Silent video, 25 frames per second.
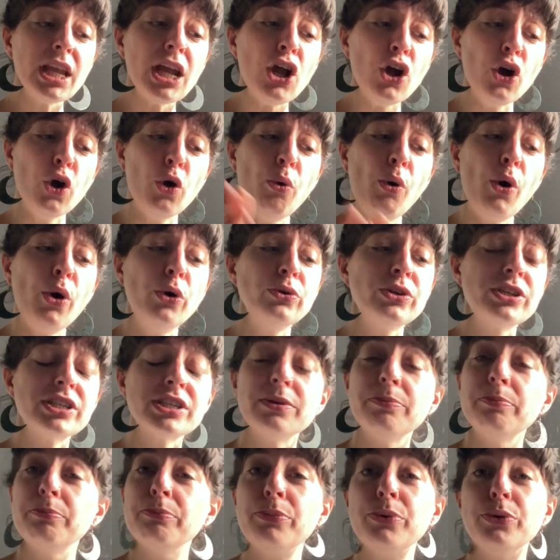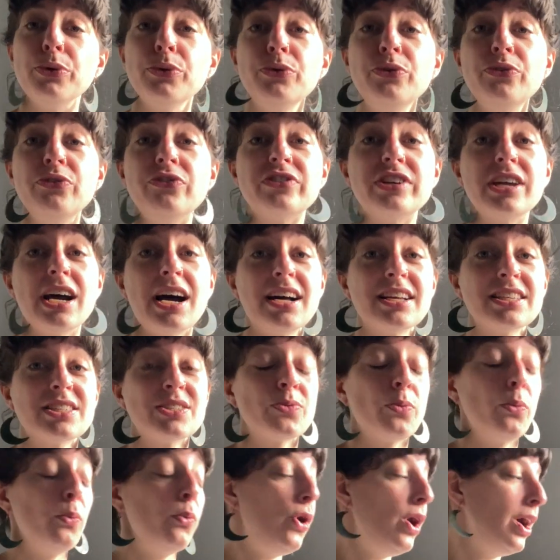quote, proved us
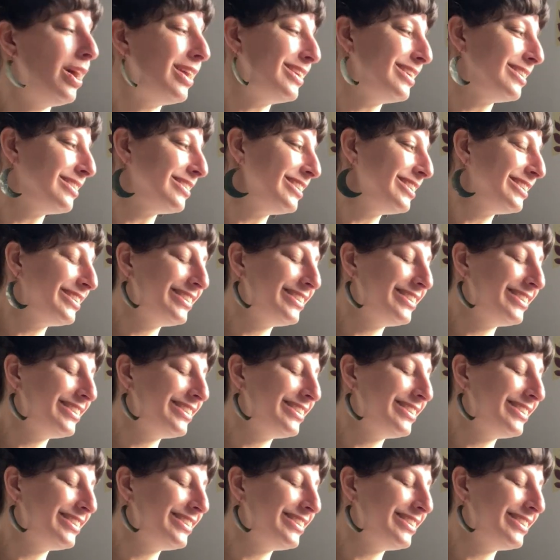one.